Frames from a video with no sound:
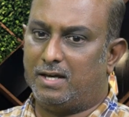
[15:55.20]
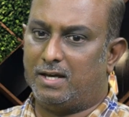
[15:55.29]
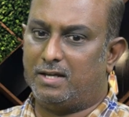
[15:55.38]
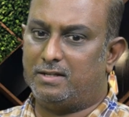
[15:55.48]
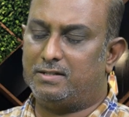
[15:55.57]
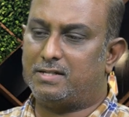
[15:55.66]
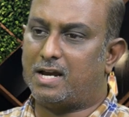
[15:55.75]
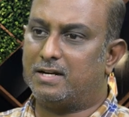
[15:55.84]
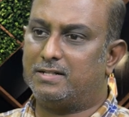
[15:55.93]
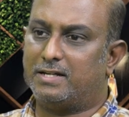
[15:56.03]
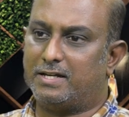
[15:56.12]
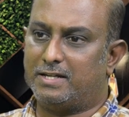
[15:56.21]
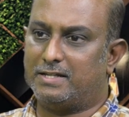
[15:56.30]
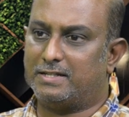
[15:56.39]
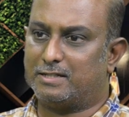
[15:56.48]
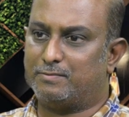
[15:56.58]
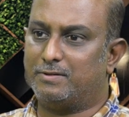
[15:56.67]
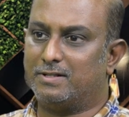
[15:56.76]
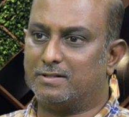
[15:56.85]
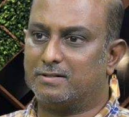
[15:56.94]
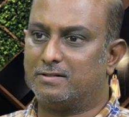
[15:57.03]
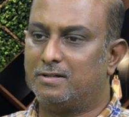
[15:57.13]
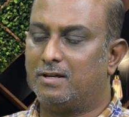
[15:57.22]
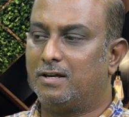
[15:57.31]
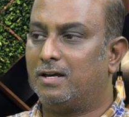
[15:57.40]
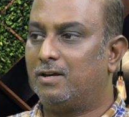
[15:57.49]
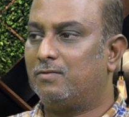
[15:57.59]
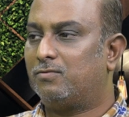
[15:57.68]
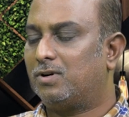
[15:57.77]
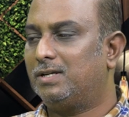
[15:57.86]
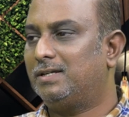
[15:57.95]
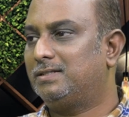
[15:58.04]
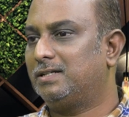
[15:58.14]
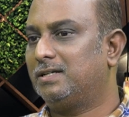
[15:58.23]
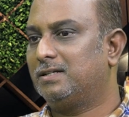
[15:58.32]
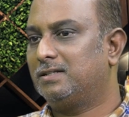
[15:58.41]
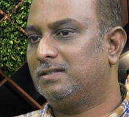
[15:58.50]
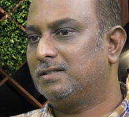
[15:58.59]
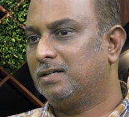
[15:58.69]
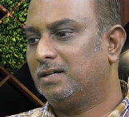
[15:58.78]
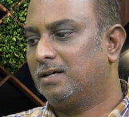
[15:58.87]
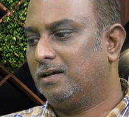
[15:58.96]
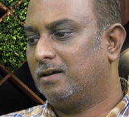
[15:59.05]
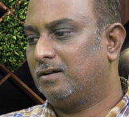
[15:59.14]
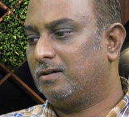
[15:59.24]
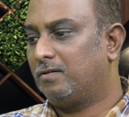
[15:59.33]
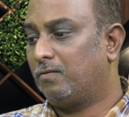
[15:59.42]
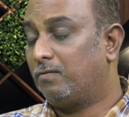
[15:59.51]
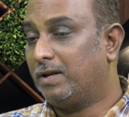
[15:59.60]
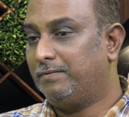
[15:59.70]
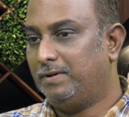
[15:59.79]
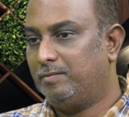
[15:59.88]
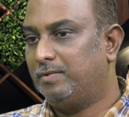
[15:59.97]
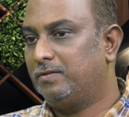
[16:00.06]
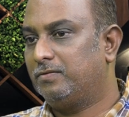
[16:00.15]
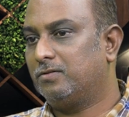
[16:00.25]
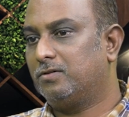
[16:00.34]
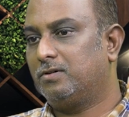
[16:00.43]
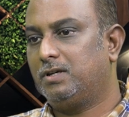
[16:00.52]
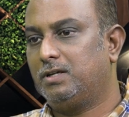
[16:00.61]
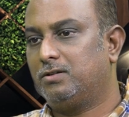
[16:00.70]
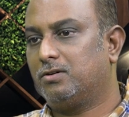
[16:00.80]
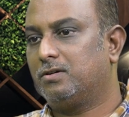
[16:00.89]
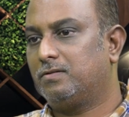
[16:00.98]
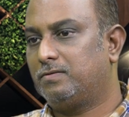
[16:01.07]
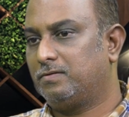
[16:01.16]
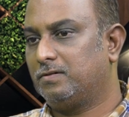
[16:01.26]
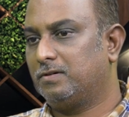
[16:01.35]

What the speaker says: And he started sharing his experience. And what he shared is, 1 week before, he thought of